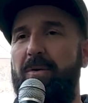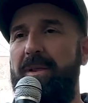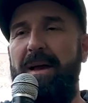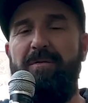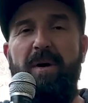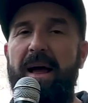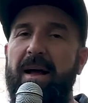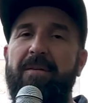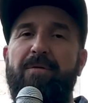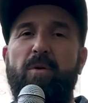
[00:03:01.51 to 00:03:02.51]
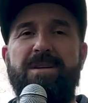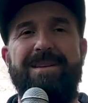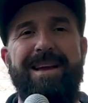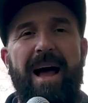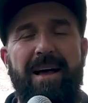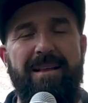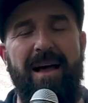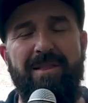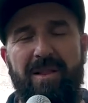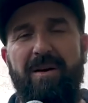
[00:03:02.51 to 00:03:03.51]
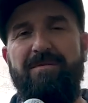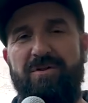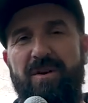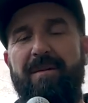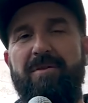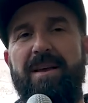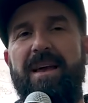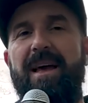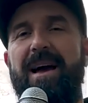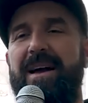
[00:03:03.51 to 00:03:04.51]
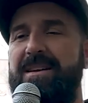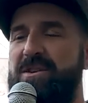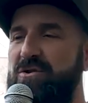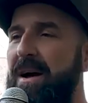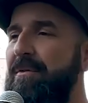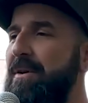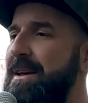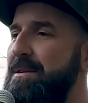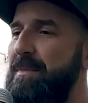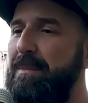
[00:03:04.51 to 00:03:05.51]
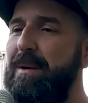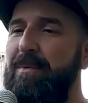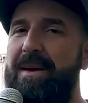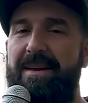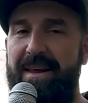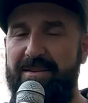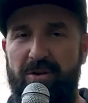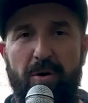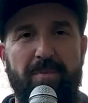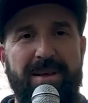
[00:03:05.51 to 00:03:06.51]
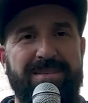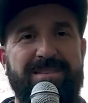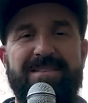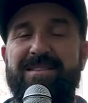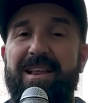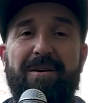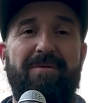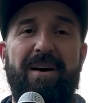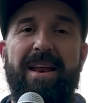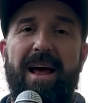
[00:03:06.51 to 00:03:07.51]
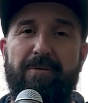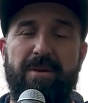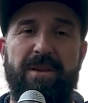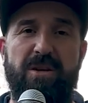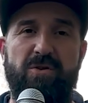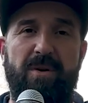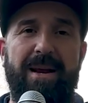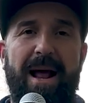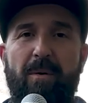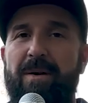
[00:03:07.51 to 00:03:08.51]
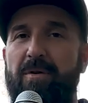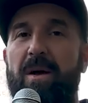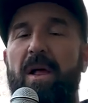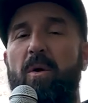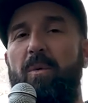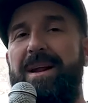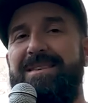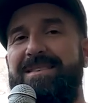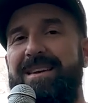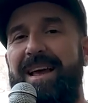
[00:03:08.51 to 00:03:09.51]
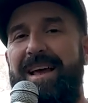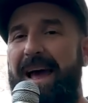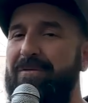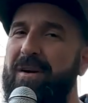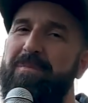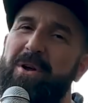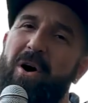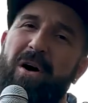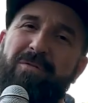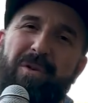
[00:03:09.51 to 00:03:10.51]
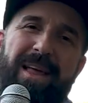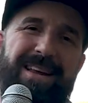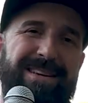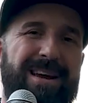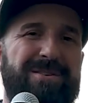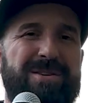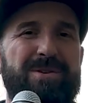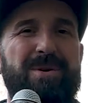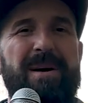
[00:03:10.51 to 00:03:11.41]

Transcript: life. I, I fortunately, I, I love traveling. I get to travel, I get to meet people, I get to go places. It's a lot of fun. I really enjoy it. However, when it's after I've been gone for like a day or two,